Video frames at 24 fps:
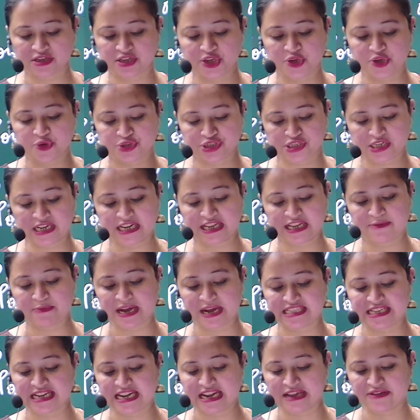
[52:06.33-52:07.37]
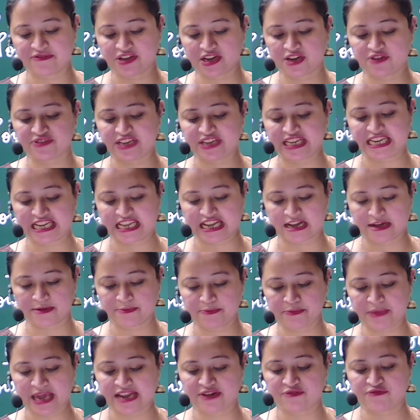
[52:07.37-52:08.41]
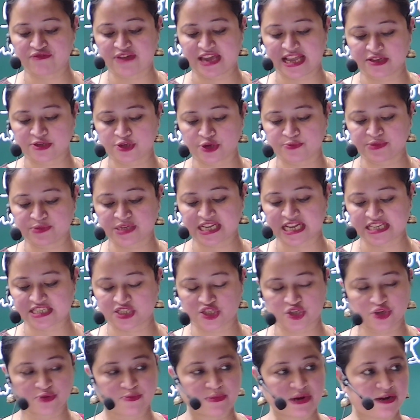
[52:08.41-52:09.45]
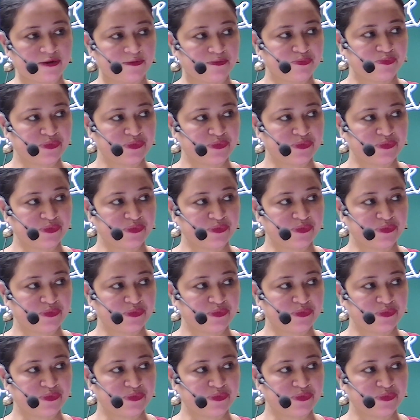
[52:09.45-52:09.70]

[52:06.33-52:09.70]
usually by the level of income and wealth of the customer.